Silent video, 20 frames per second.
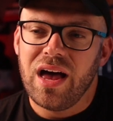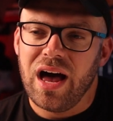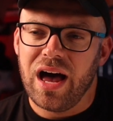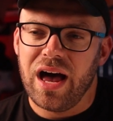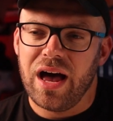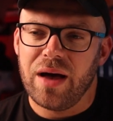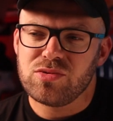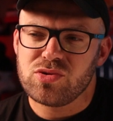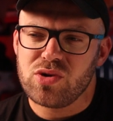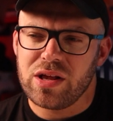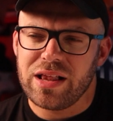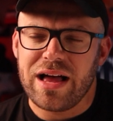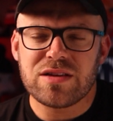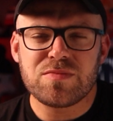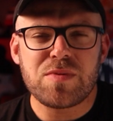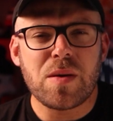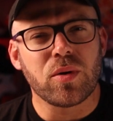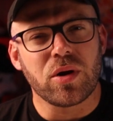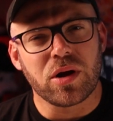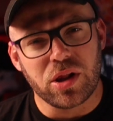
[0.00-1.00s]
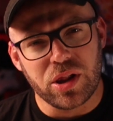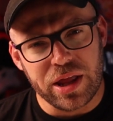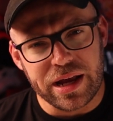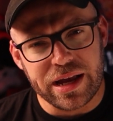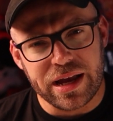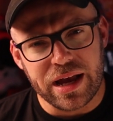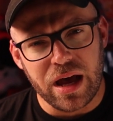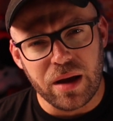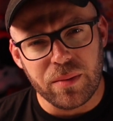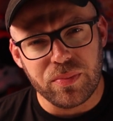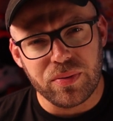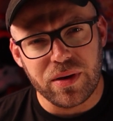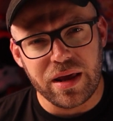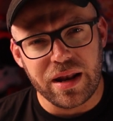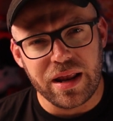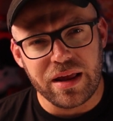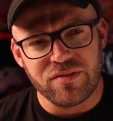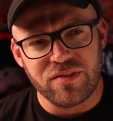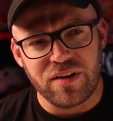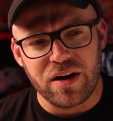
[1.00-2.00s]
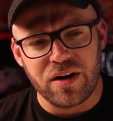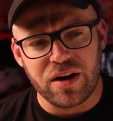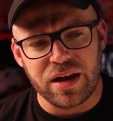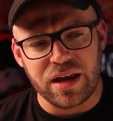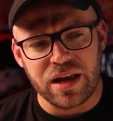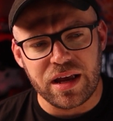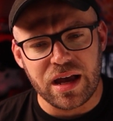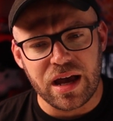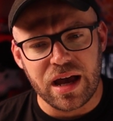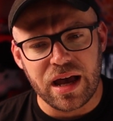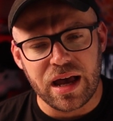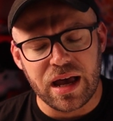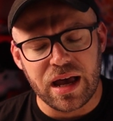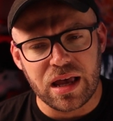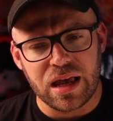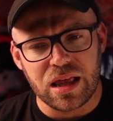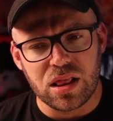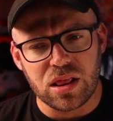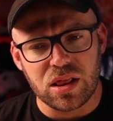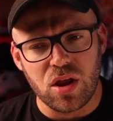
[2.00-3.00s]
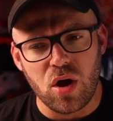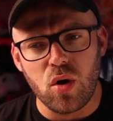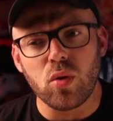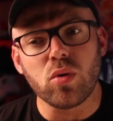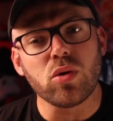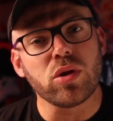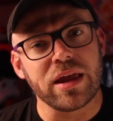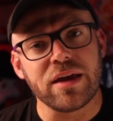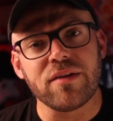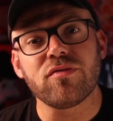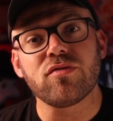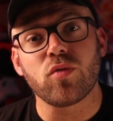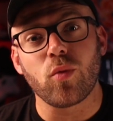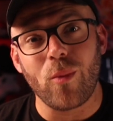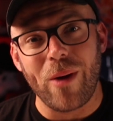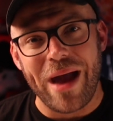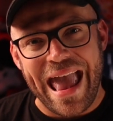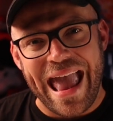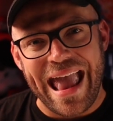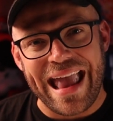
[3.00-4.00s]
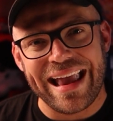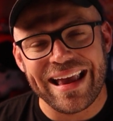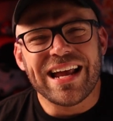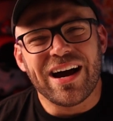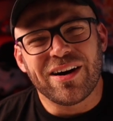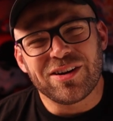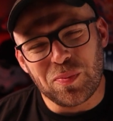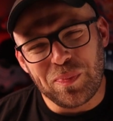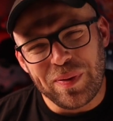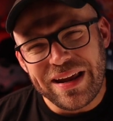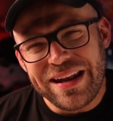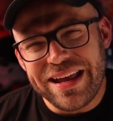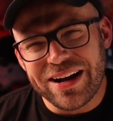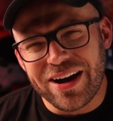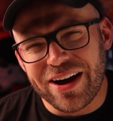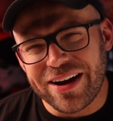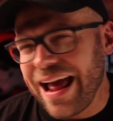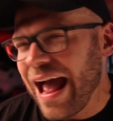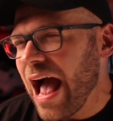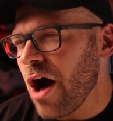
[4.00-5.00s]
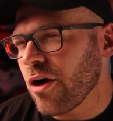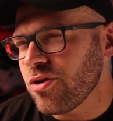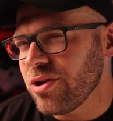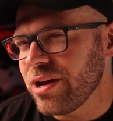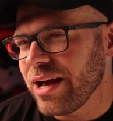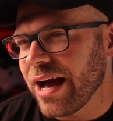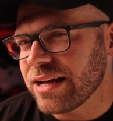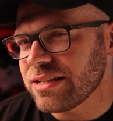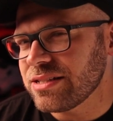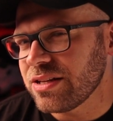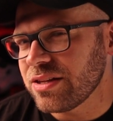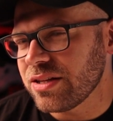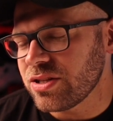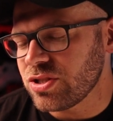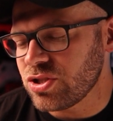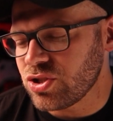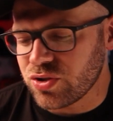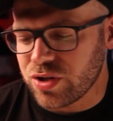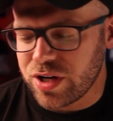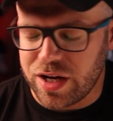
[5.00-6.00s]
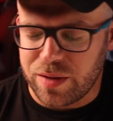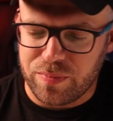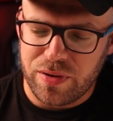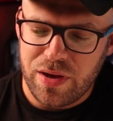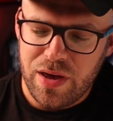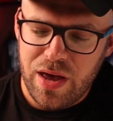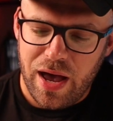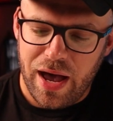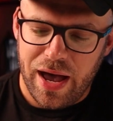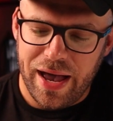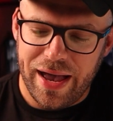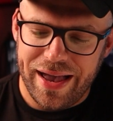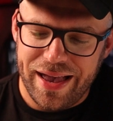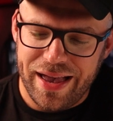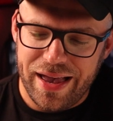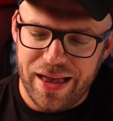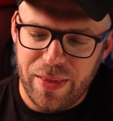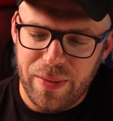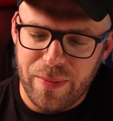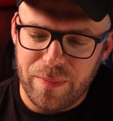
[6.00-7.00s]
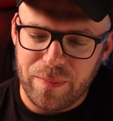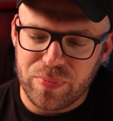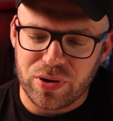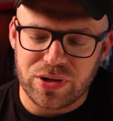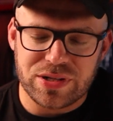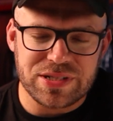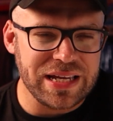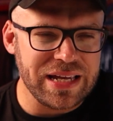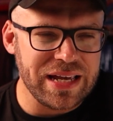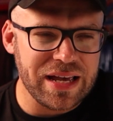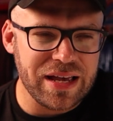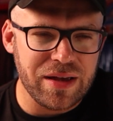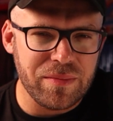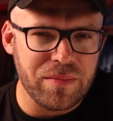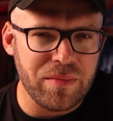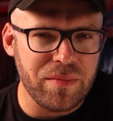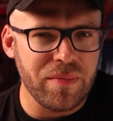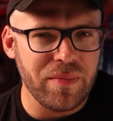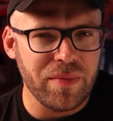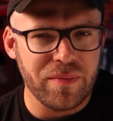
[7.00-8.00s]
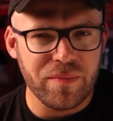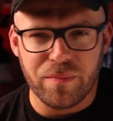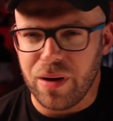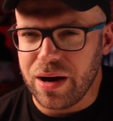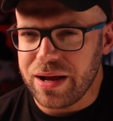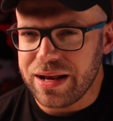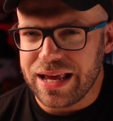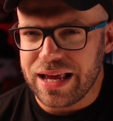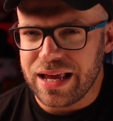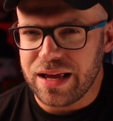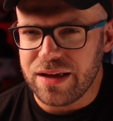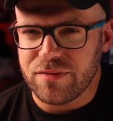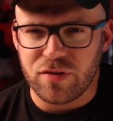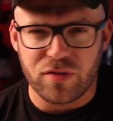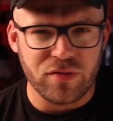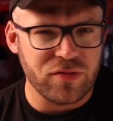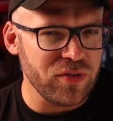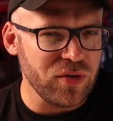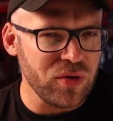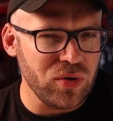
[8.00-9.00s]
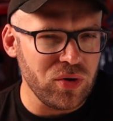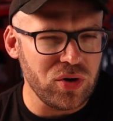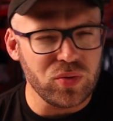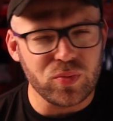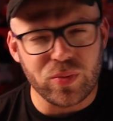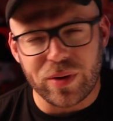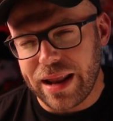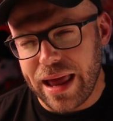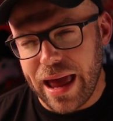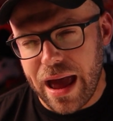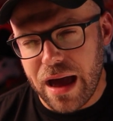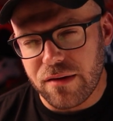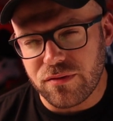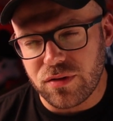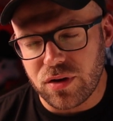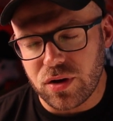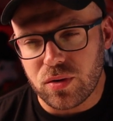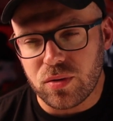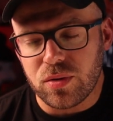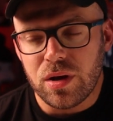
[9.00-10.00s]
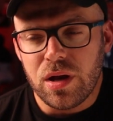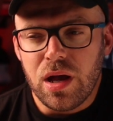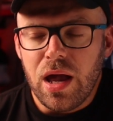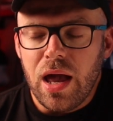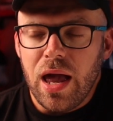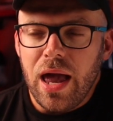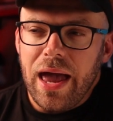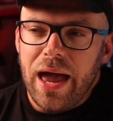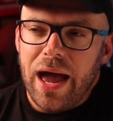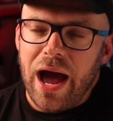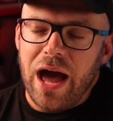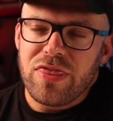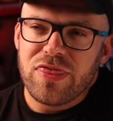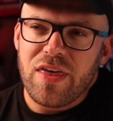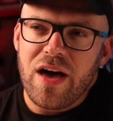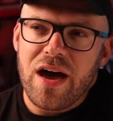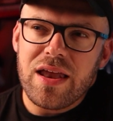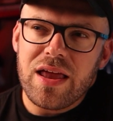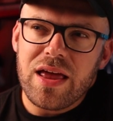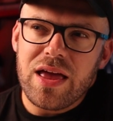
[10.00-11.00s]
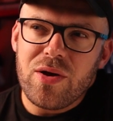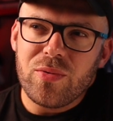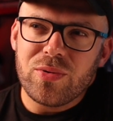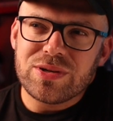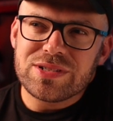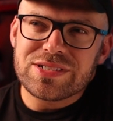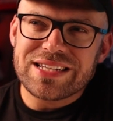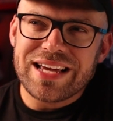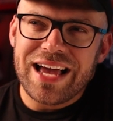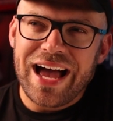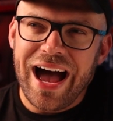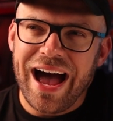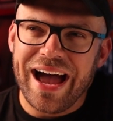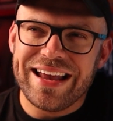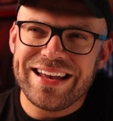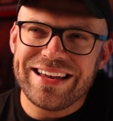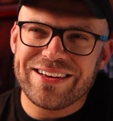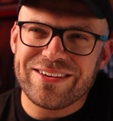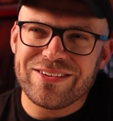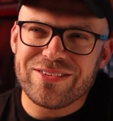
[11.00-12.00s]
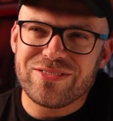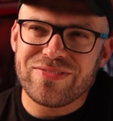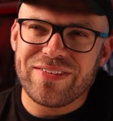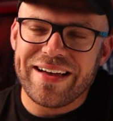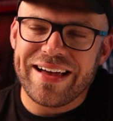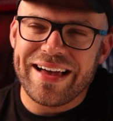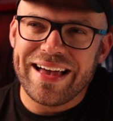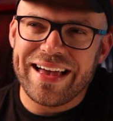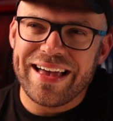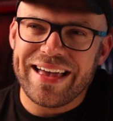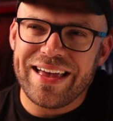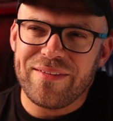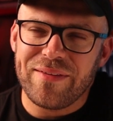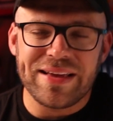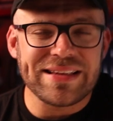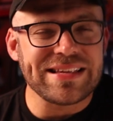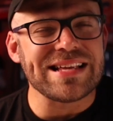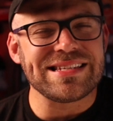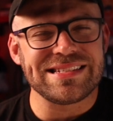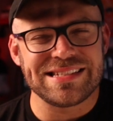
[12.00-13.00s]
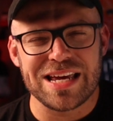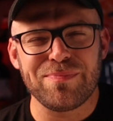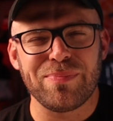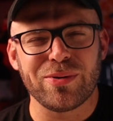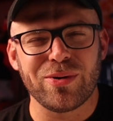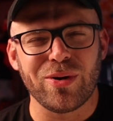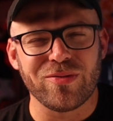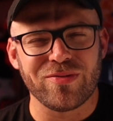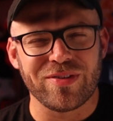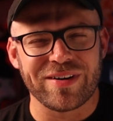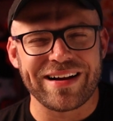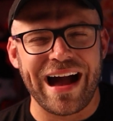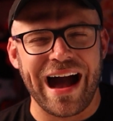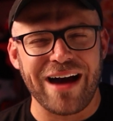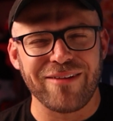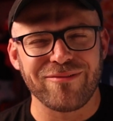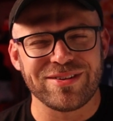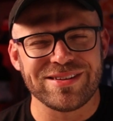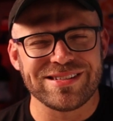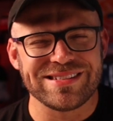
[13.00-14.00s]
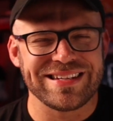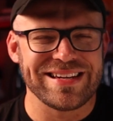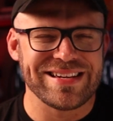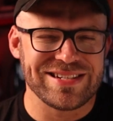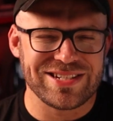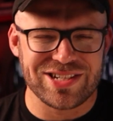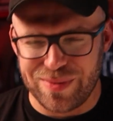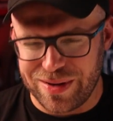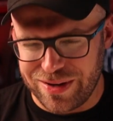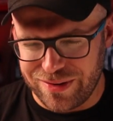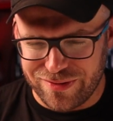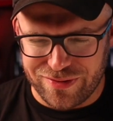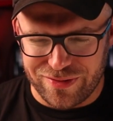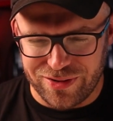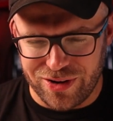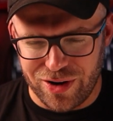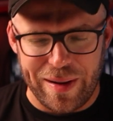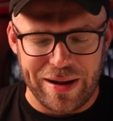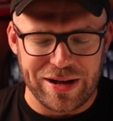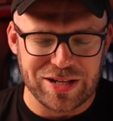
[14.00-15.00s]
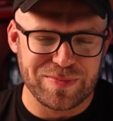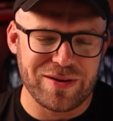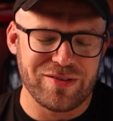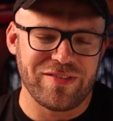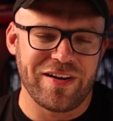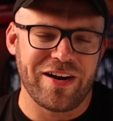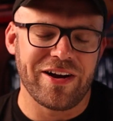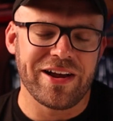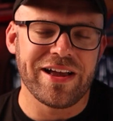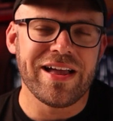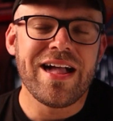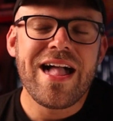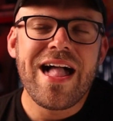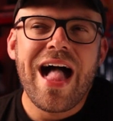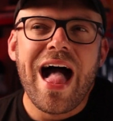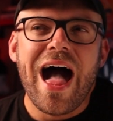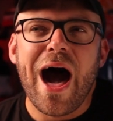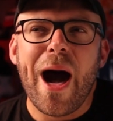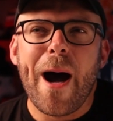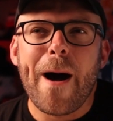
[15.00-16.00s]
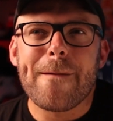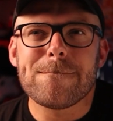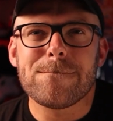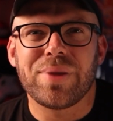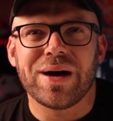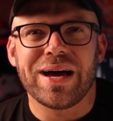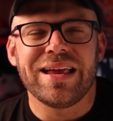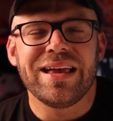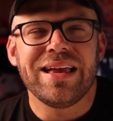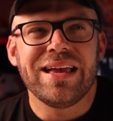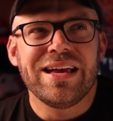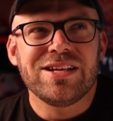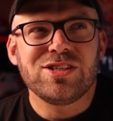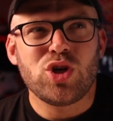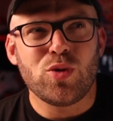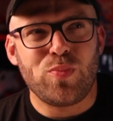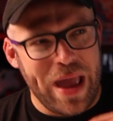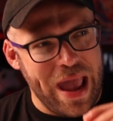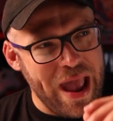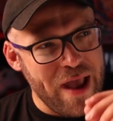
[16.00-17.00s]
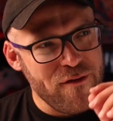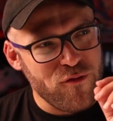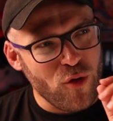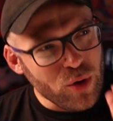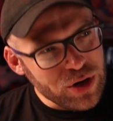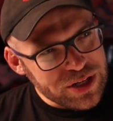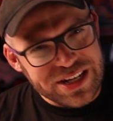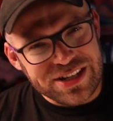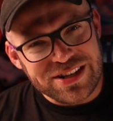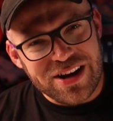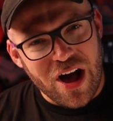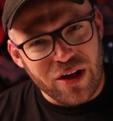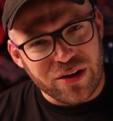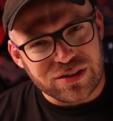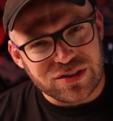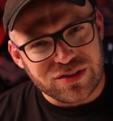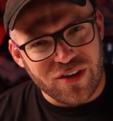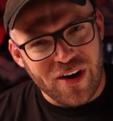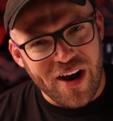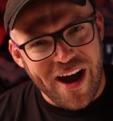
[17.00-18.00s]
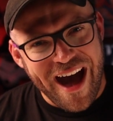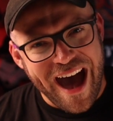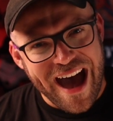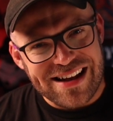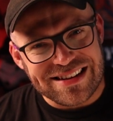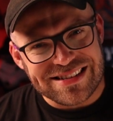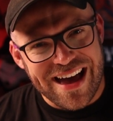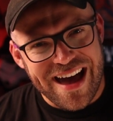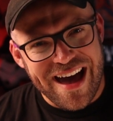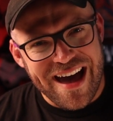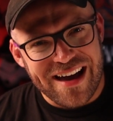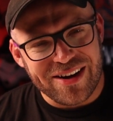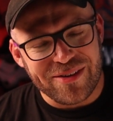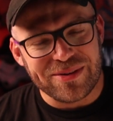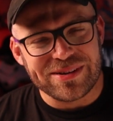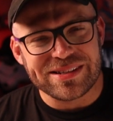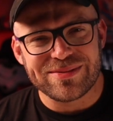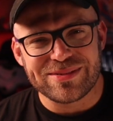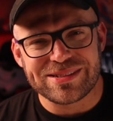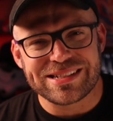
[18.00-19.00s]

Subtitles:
So it allows people to click up in a very low lift way. Now, depending on how you got to this trip, per diem, money for food, what have you, I thought it was kind of, it's typical for conferences. I mean, your miles may vary, but to pay $14 for a hot dog was